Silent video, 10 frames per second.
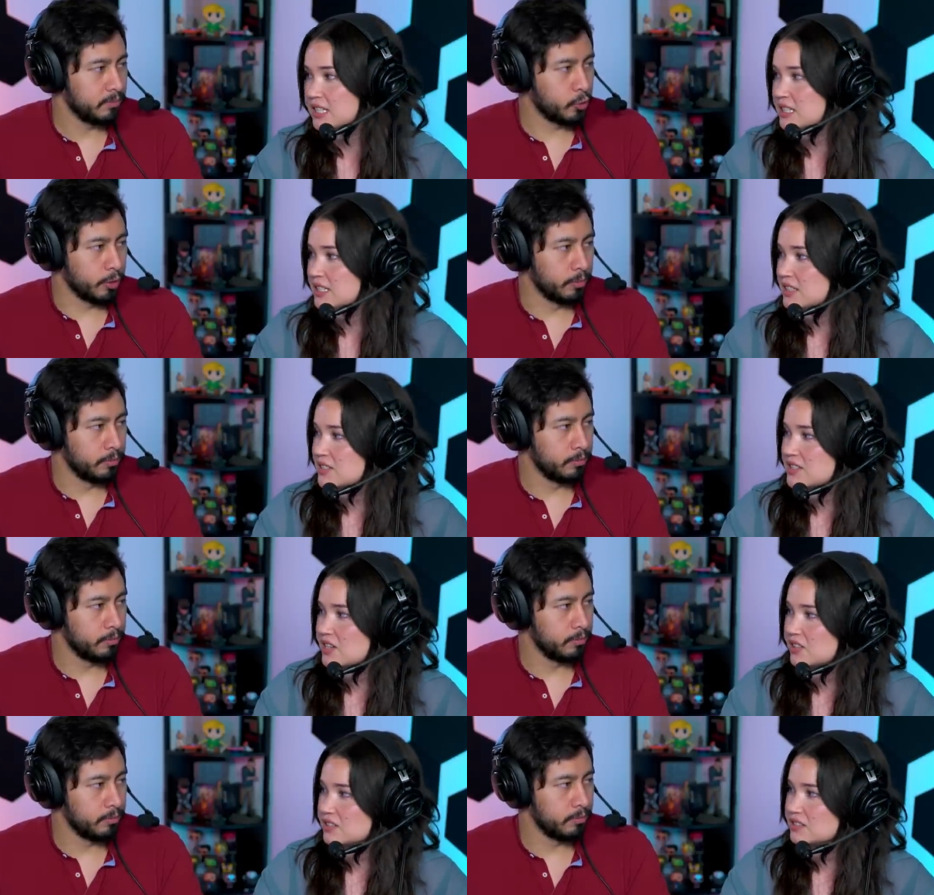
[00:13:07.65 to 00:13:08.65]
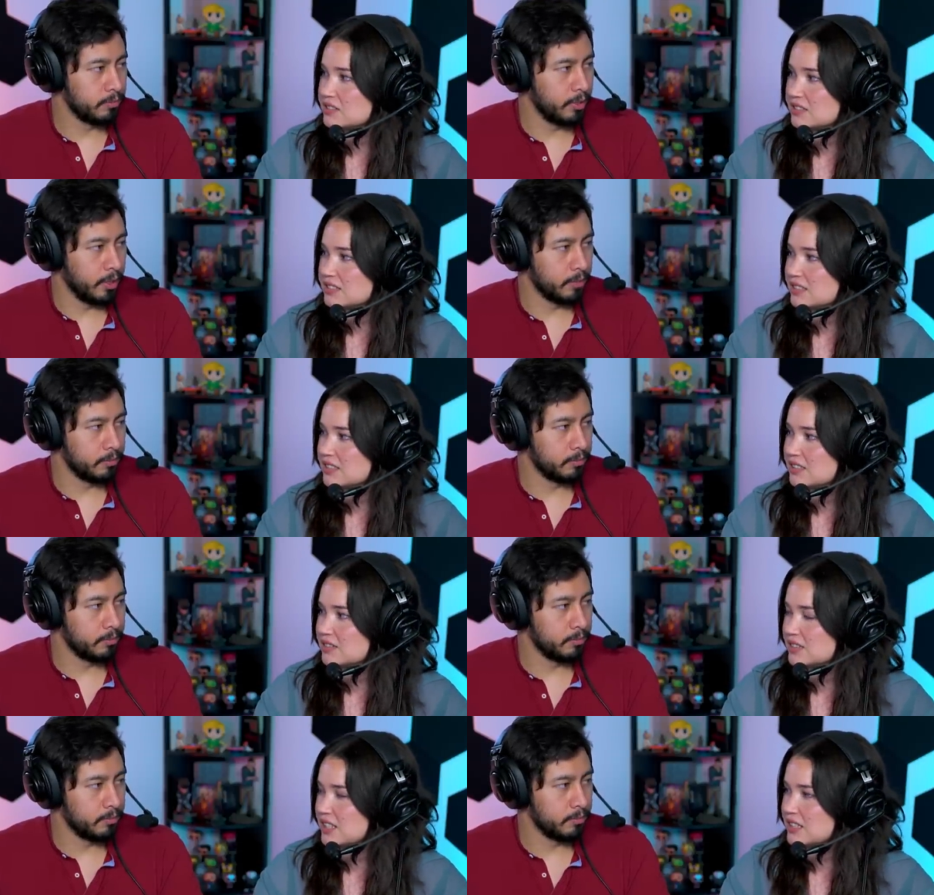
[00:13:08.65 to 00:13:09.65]
Speaker 1: True. So yeah, it
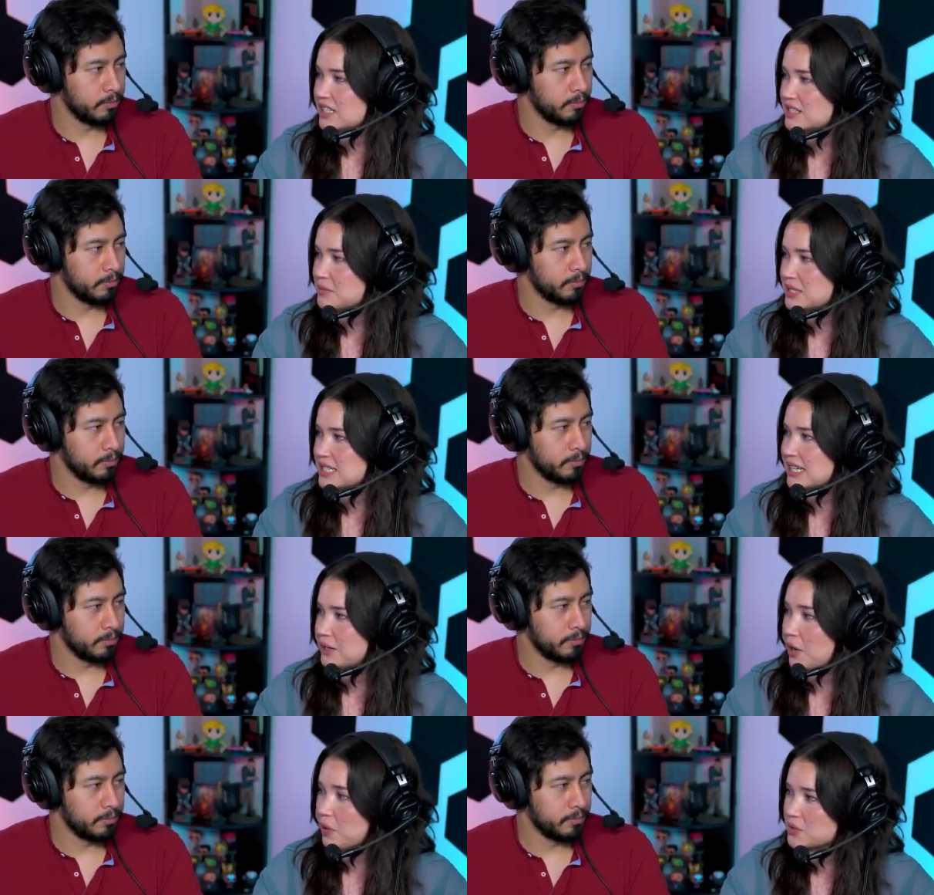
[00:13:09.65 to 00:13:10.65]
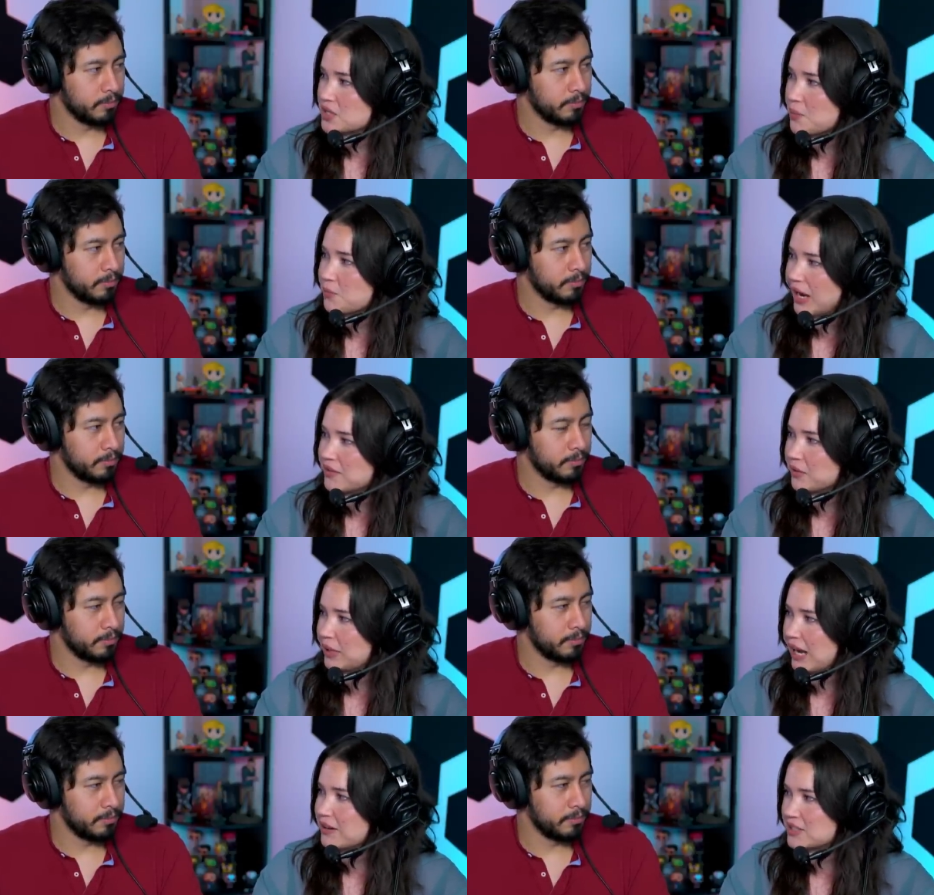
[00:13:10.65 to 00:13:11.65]
was unless it was like, oh, some rando
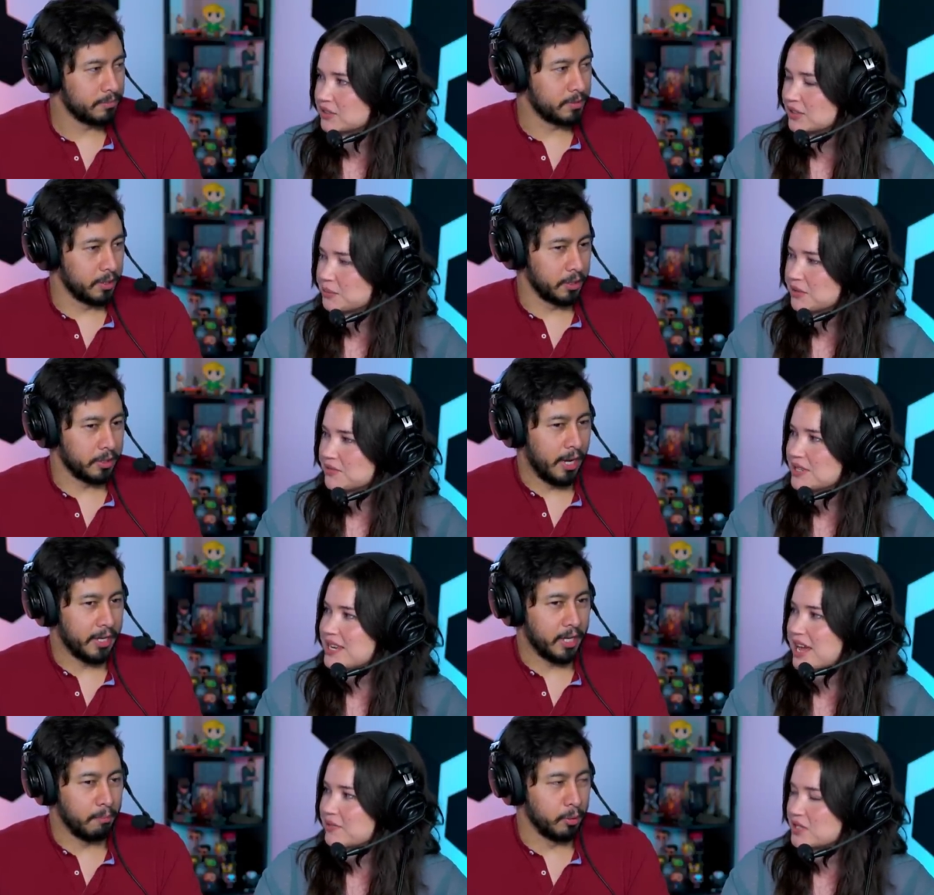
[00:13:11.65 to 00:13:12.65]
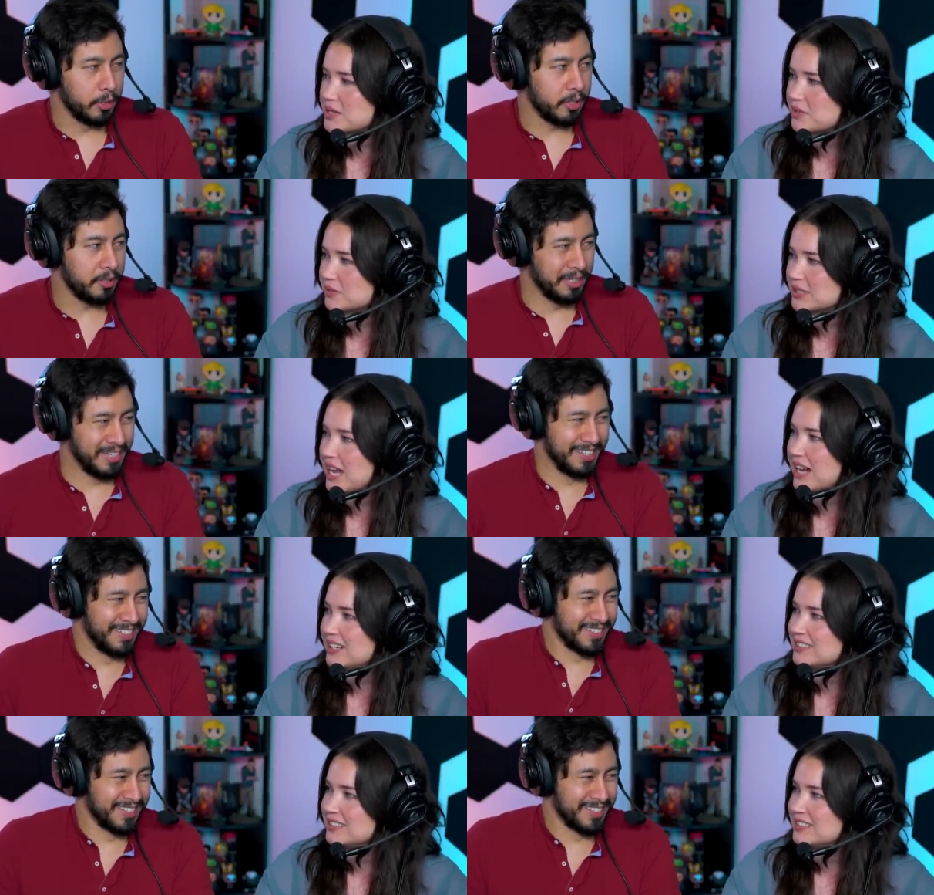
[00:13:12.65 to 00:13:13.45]
character. That the little guy getting bullied. Yeah,